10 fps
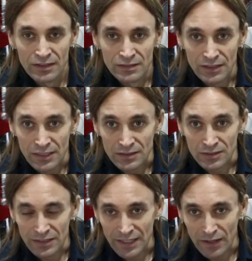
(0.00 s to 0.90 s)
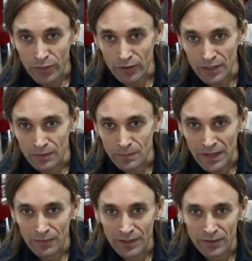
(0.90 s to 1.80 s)
yeah, today I thought I would
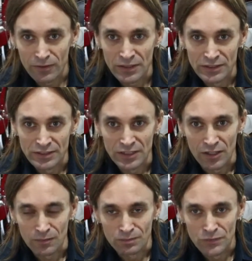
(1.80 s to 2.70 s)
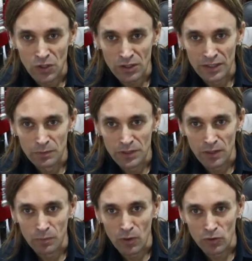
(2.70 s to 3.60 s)
make a video and talk a little bit
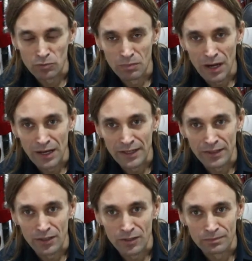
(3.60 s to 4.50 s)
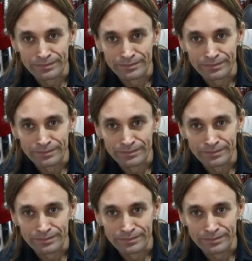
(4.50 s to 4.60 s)
about my